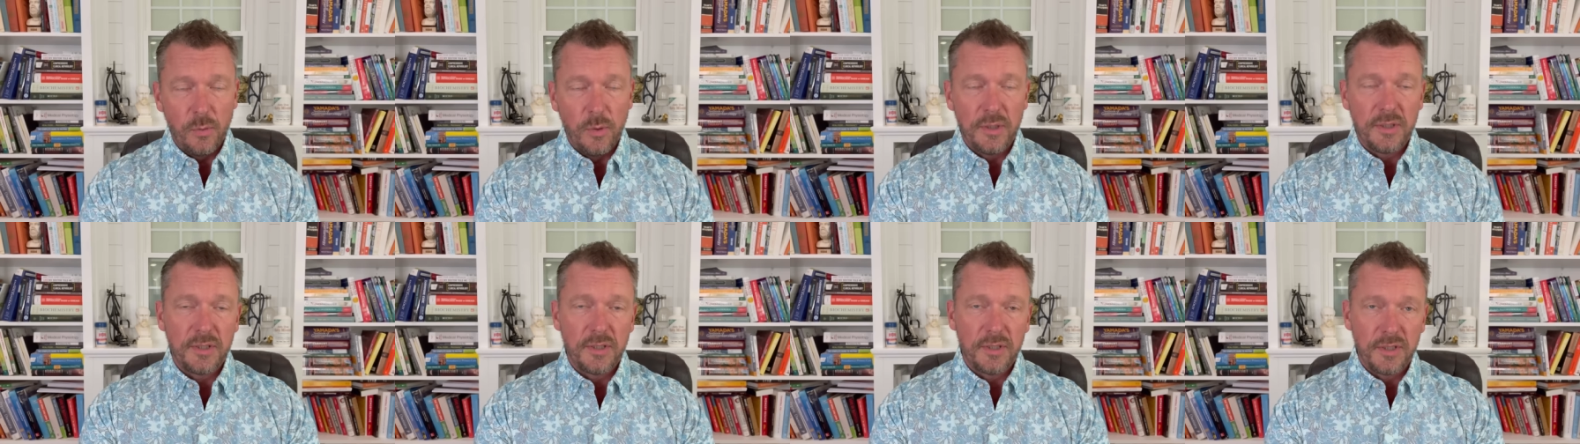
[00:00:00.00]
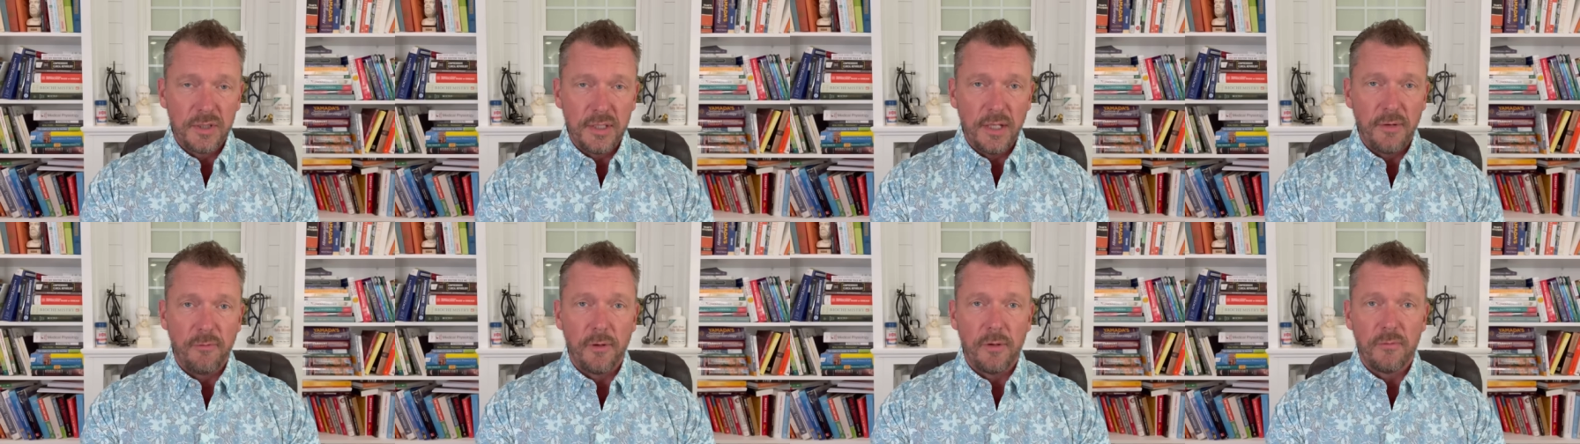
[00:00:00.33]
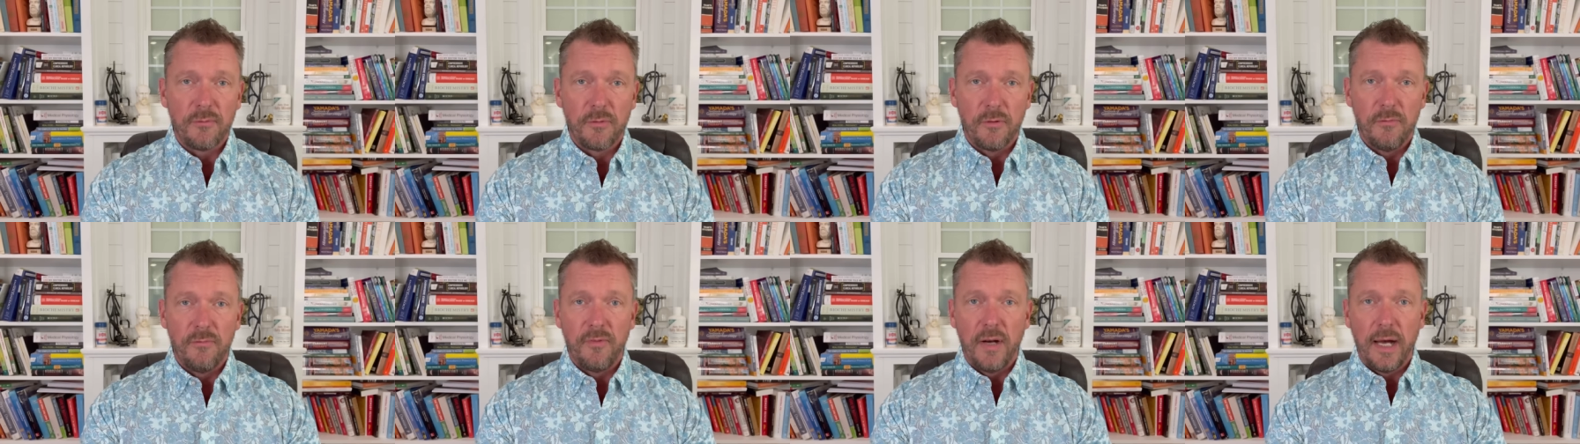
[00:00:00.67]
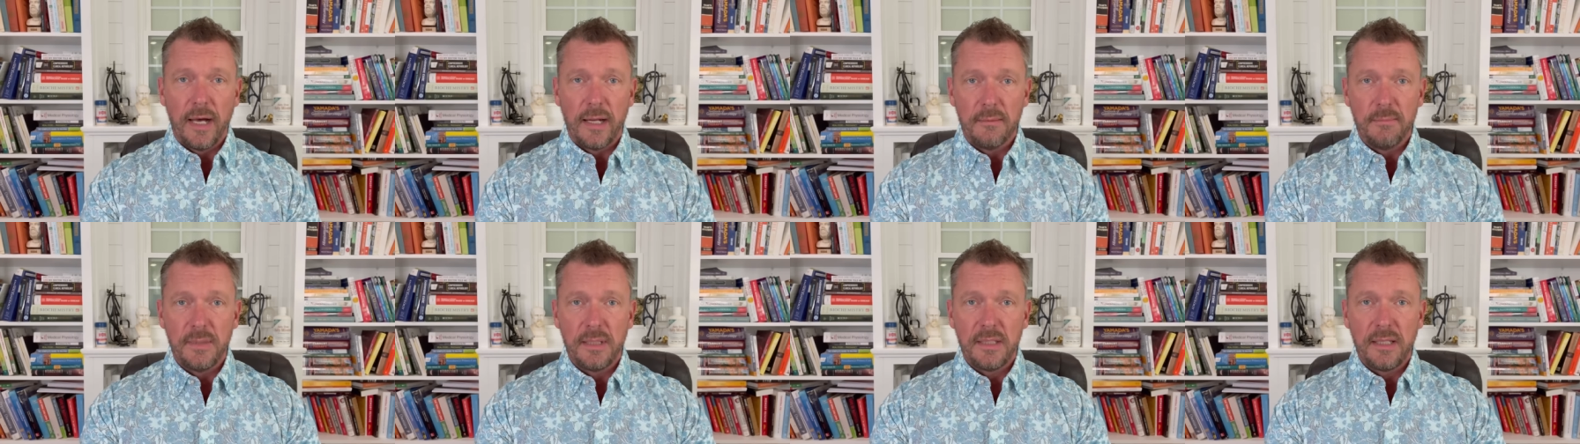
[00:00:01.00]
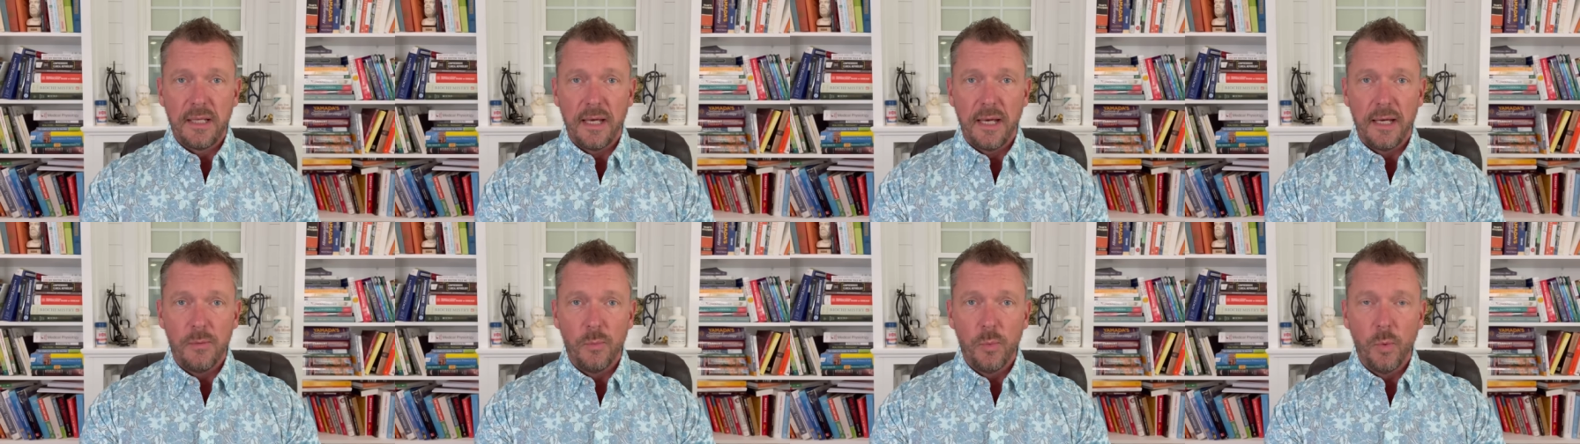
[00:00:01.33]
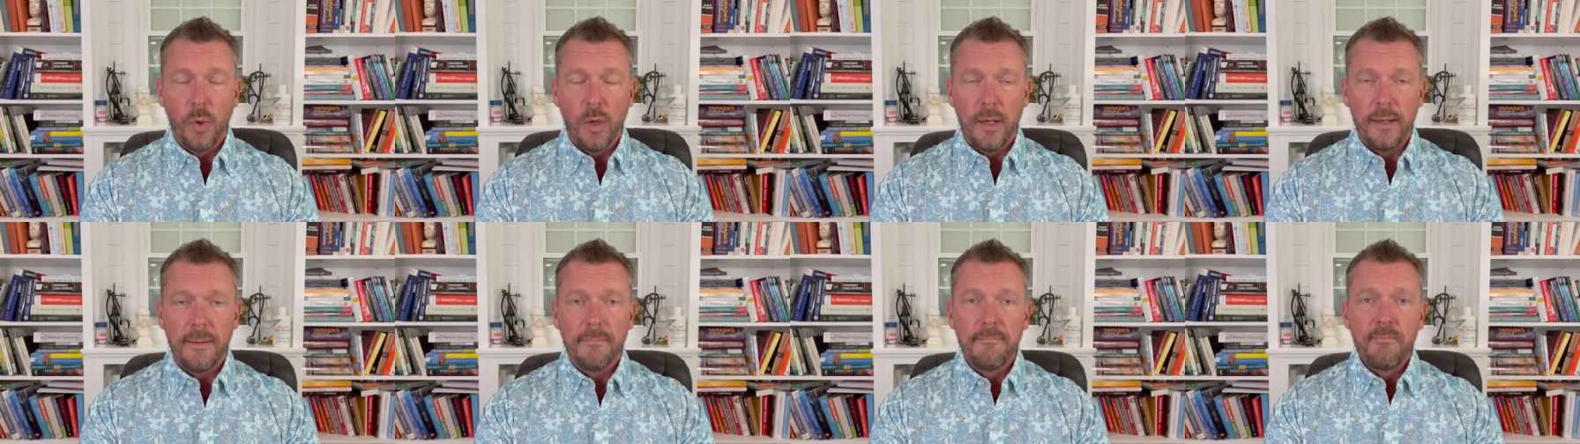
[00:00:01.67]
which is different from vitamin
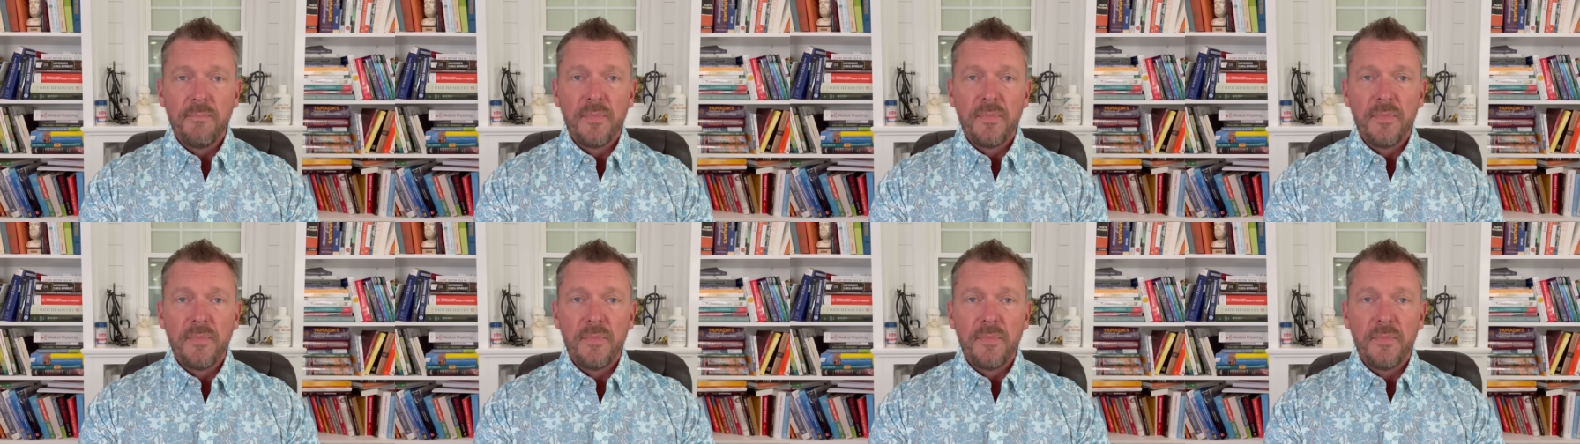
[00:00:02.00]
K1.